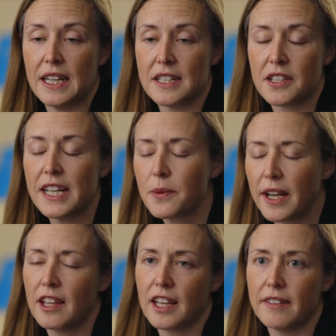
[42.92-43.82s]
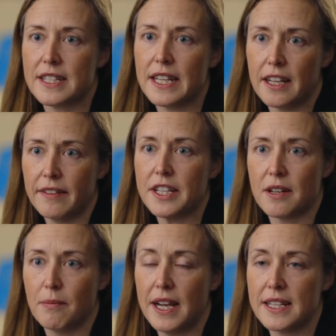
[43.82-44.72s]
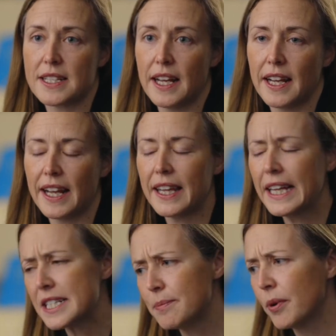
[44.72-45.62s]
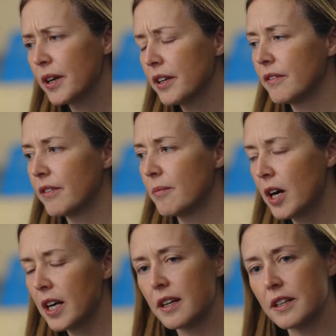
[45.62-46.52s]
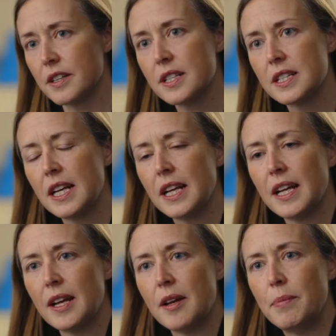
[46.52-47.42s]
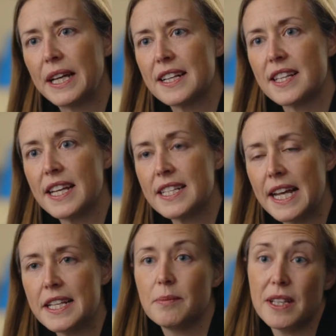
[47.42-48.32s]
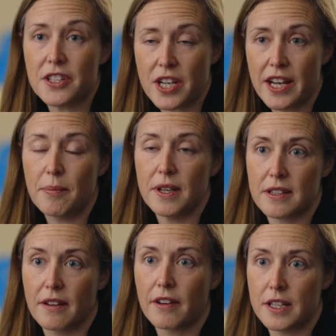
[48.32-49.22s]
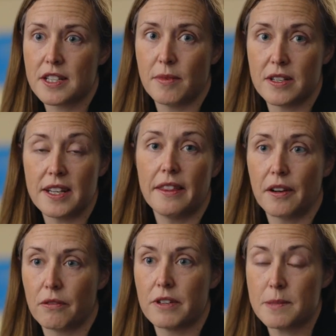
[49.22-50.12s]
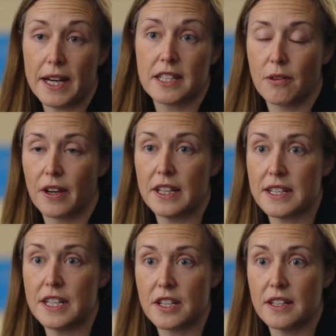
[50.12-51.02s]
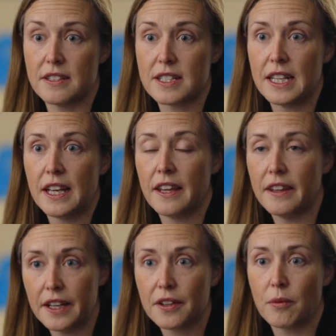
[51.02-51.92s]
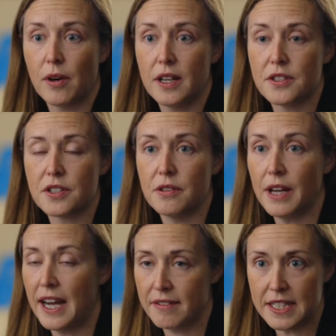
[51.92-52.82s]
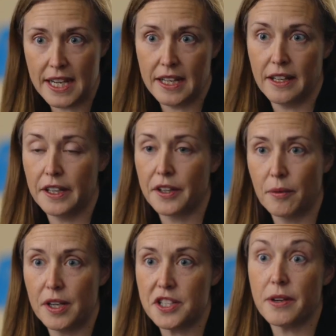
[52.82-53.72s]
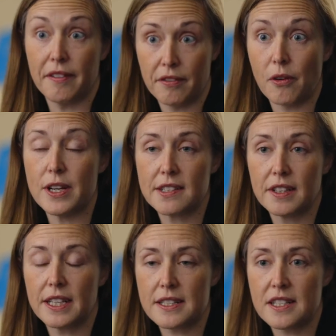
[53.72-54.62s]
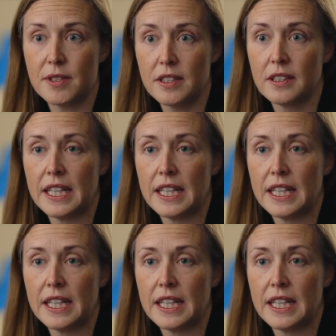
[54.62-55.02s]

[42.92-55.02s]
So that's what I think of as the innovation mindset. And I think it's important for marketers because they tend to be the champions of customers in their respective organizations. They're the ones who have the data. They're the ones who have the voice of the customer.